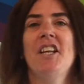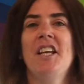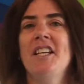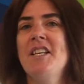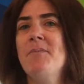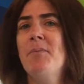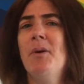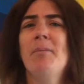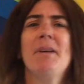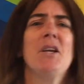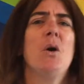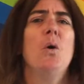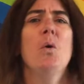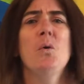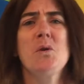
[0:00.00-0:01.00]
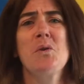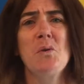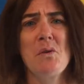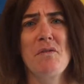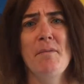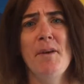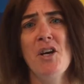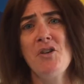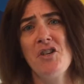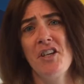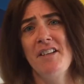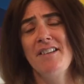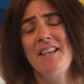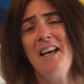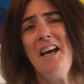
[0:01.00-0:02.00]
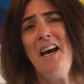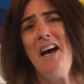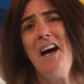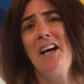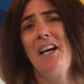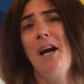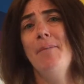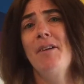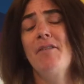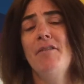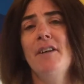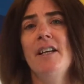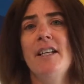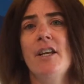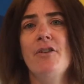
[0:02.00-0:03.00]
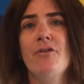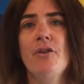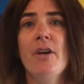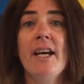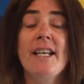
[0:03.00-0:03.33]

and he's probably all sorts of emotions are coming flooding through,